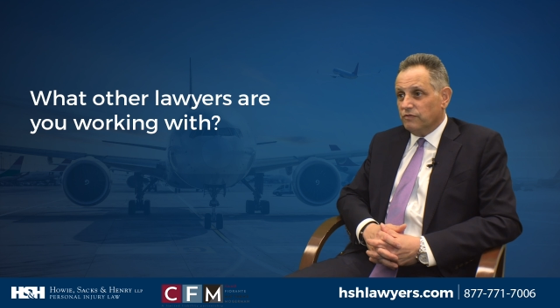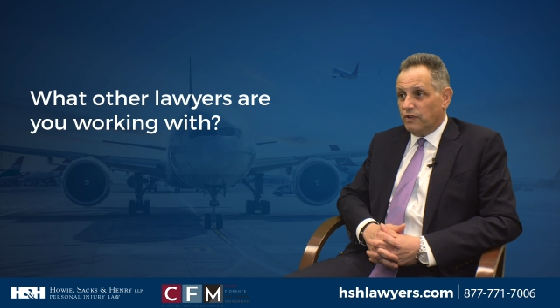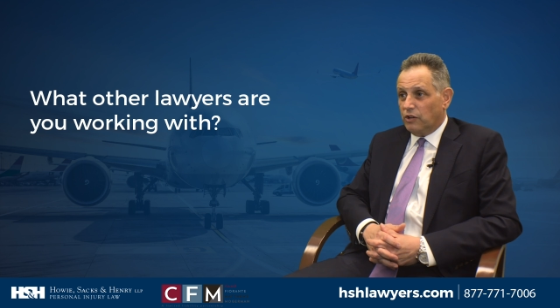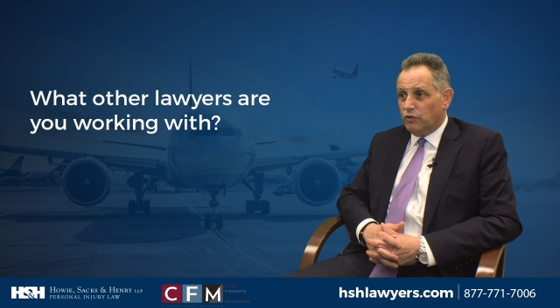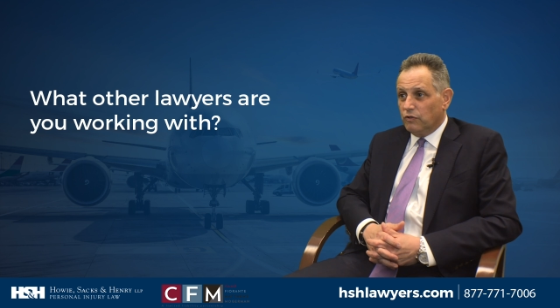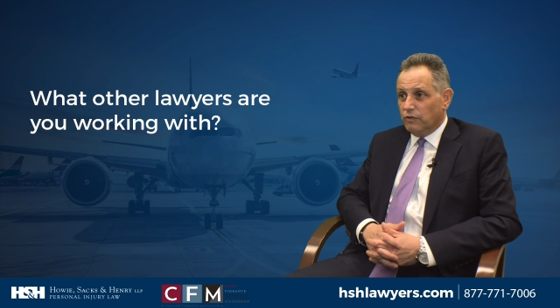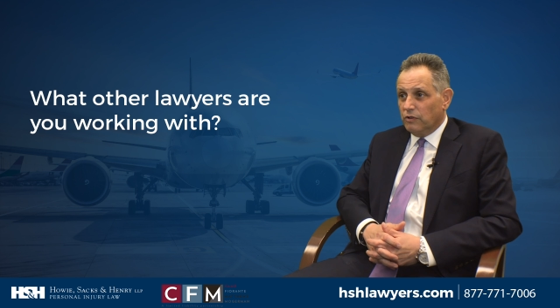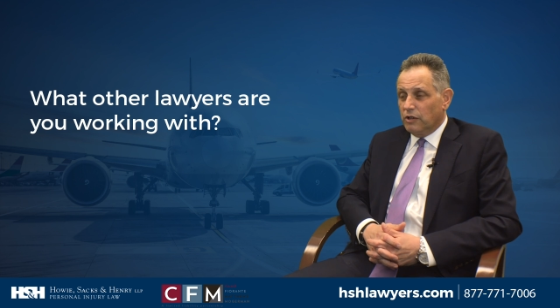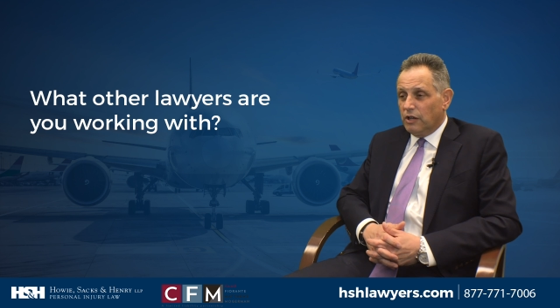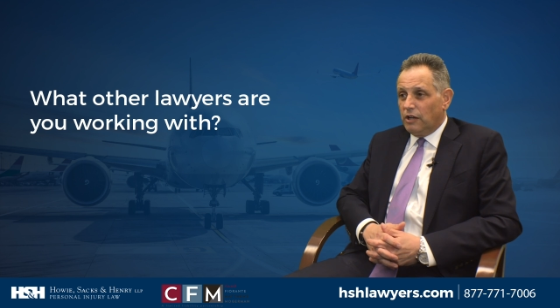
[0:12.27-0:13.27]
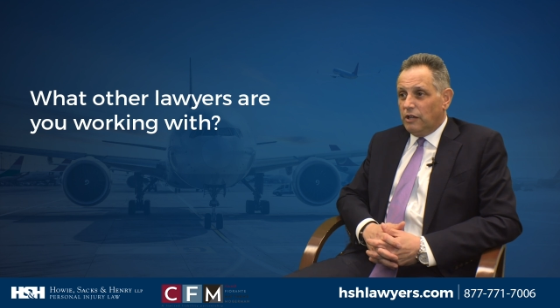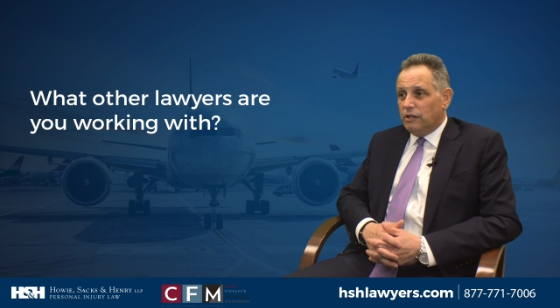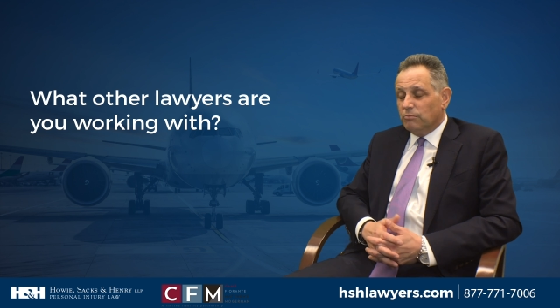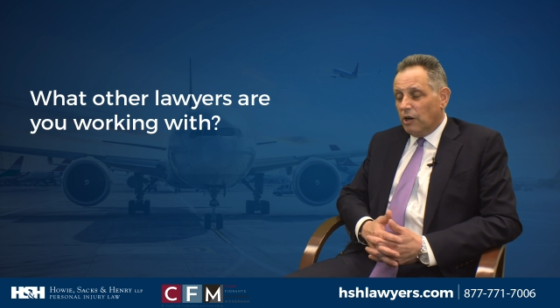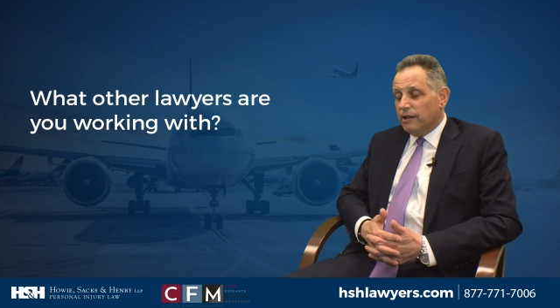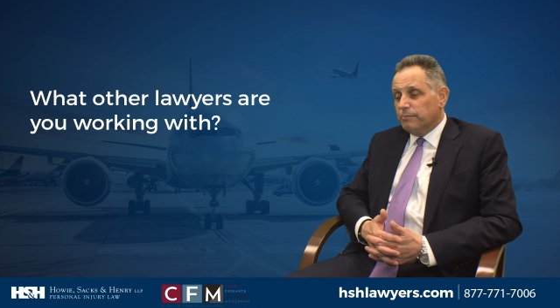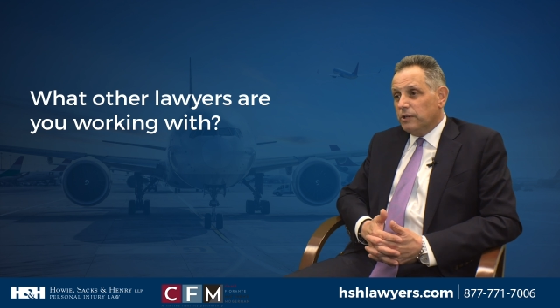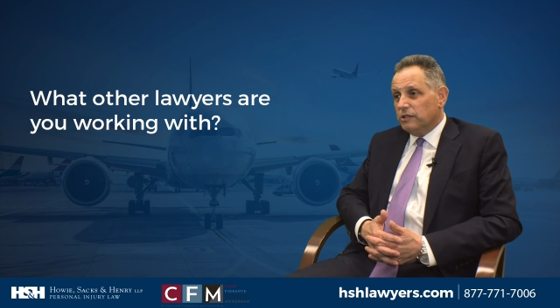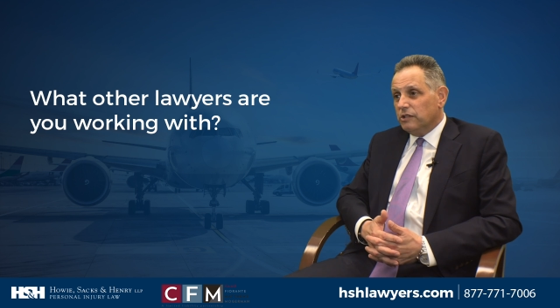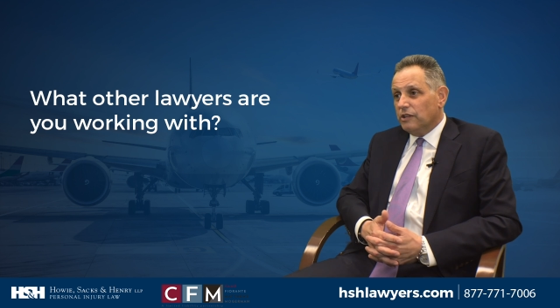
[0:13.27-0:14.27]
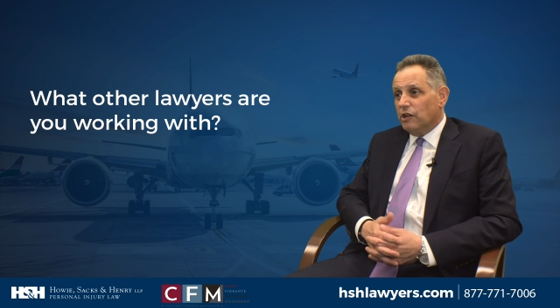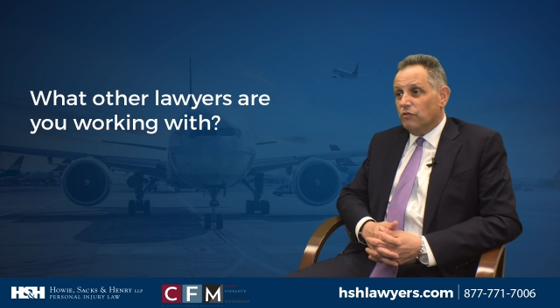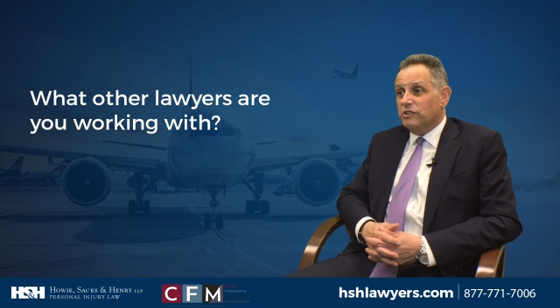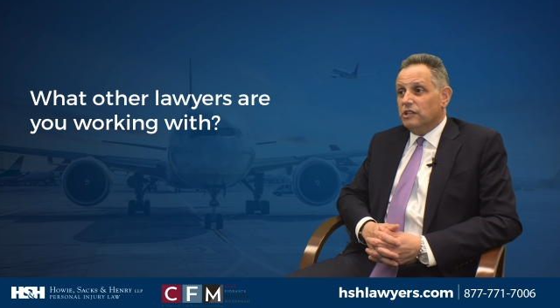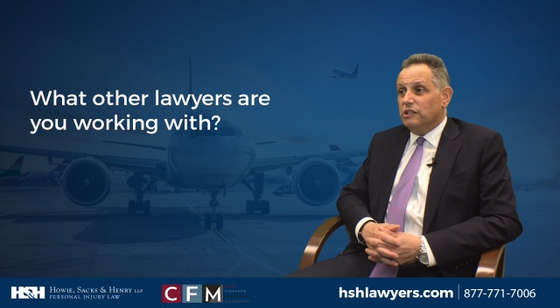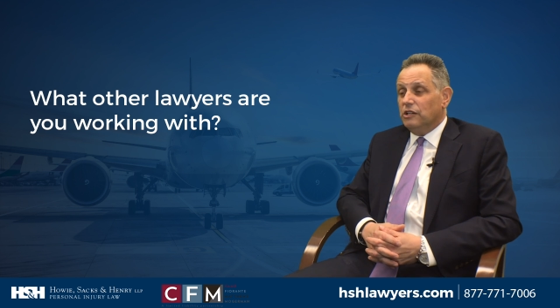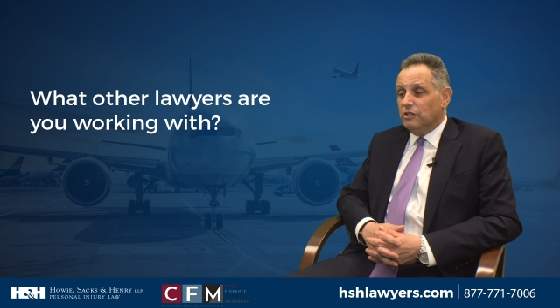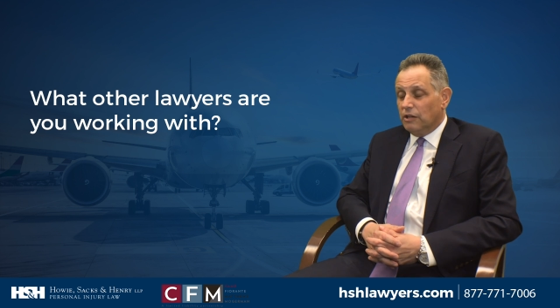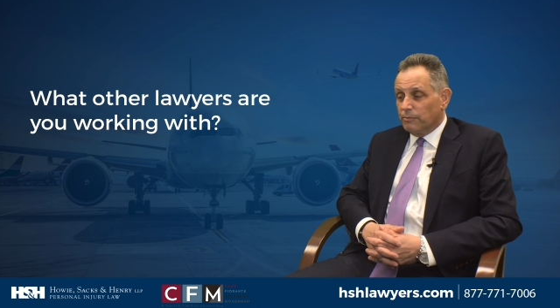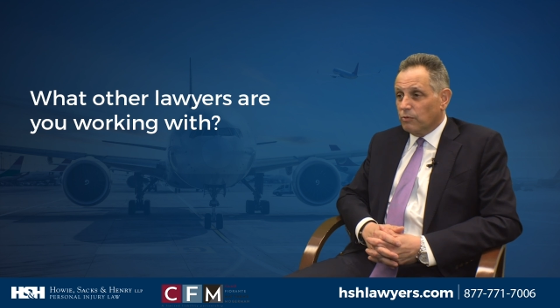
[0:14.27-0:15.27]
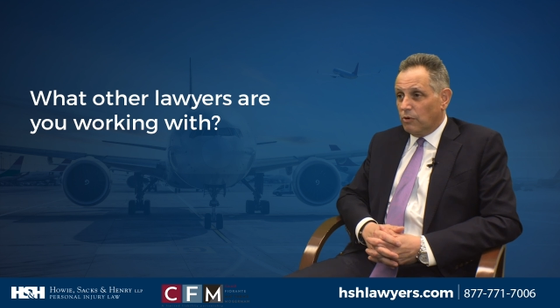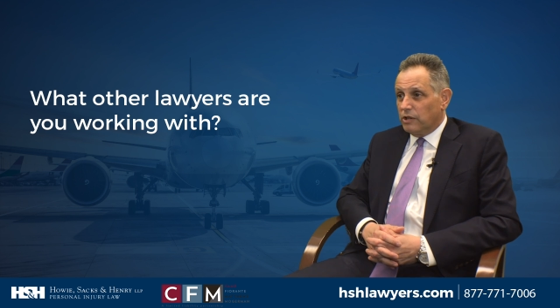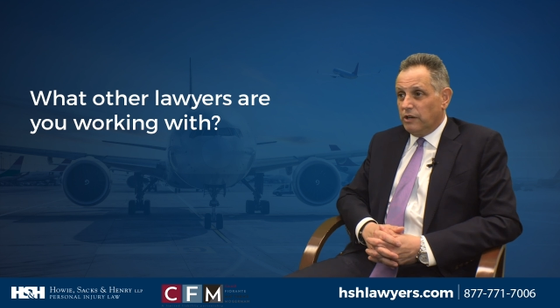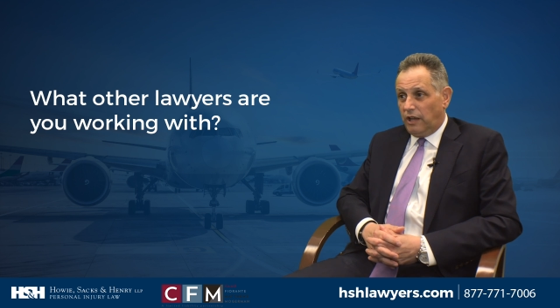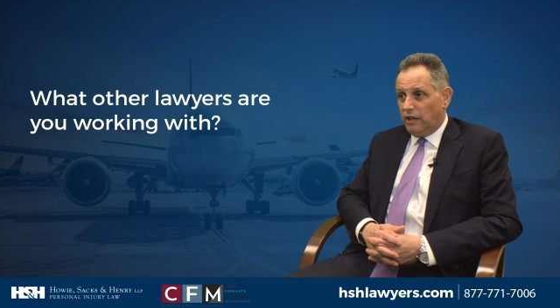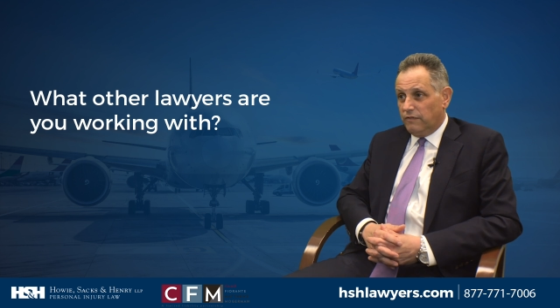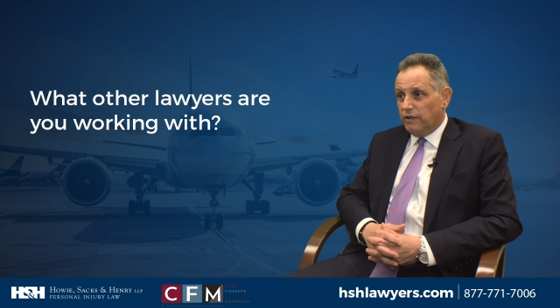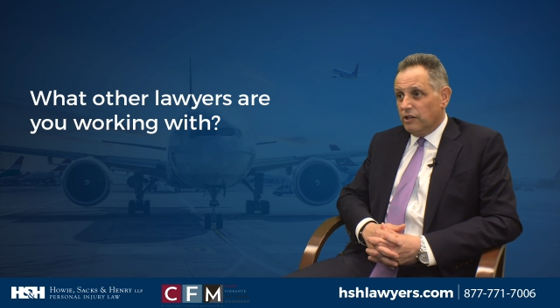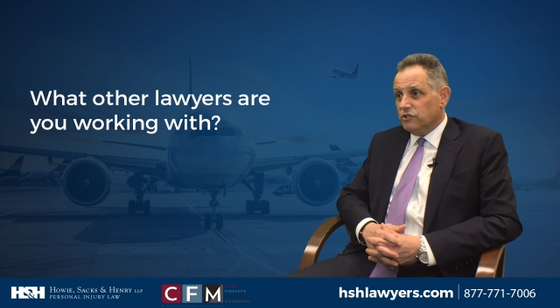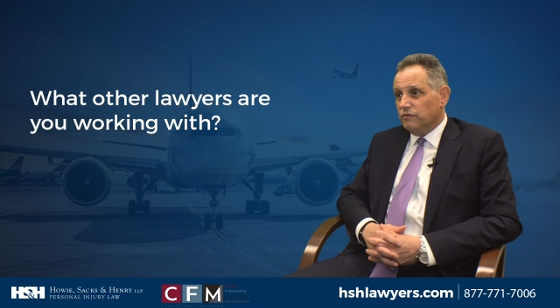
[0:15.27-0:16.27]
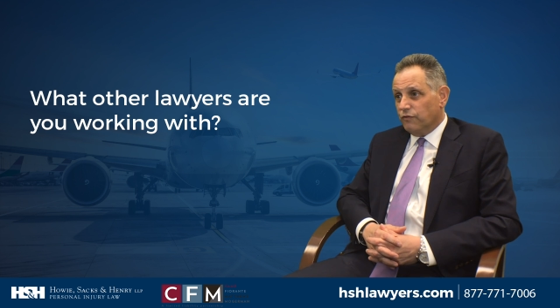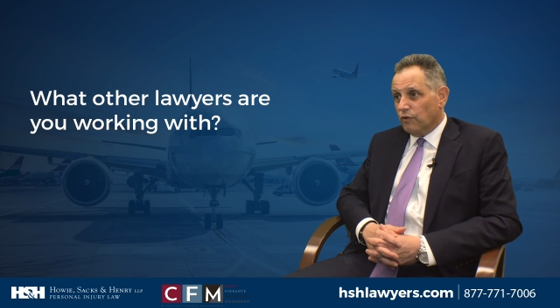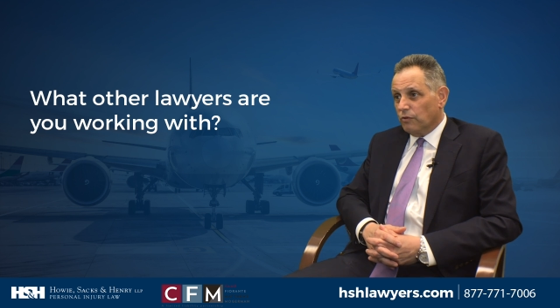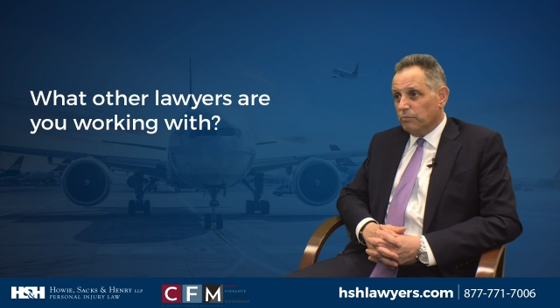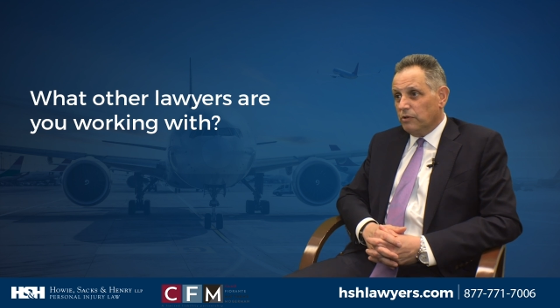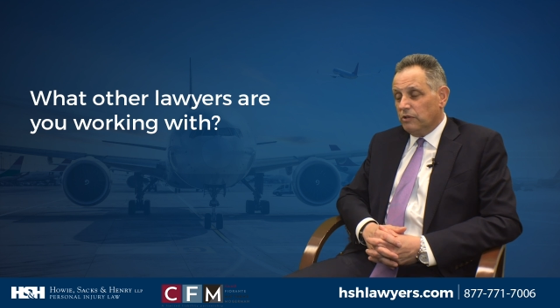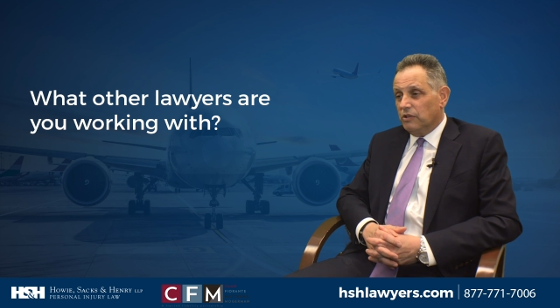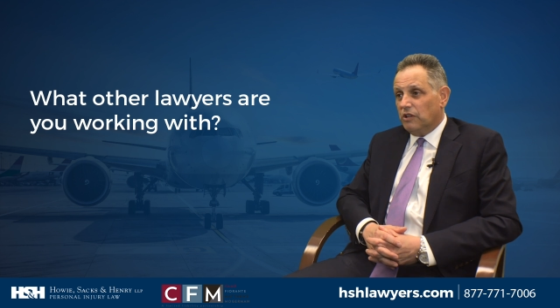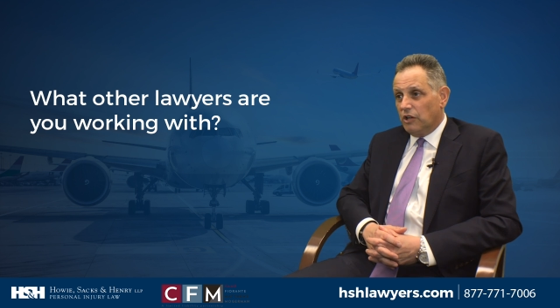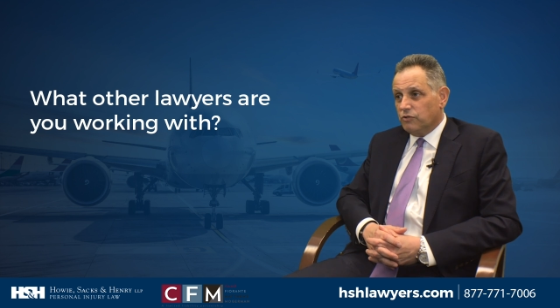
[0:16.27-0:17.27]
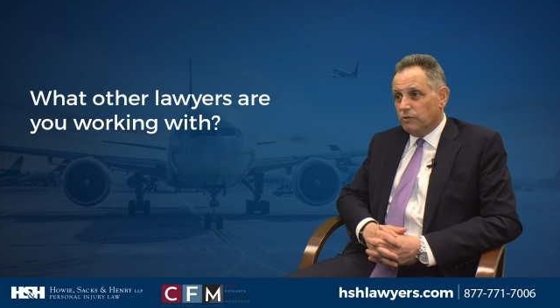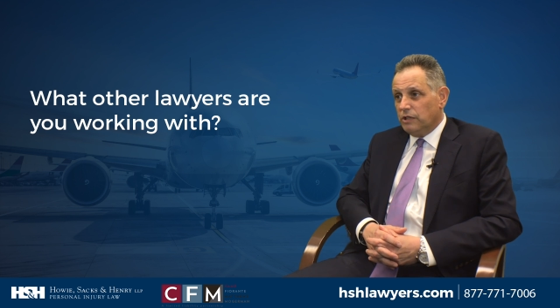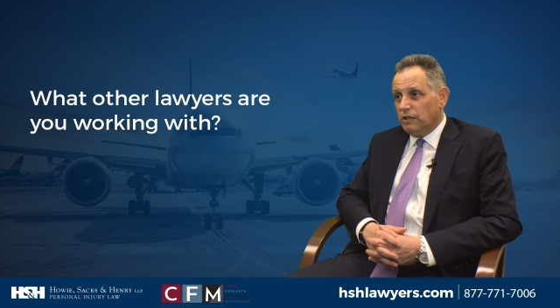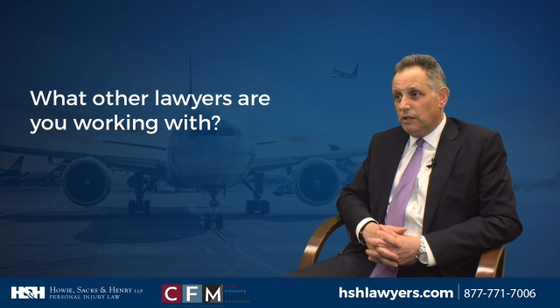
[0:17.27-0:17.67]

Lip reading: in Vancouver. In my opinion, they are the number one aviation firm in the country.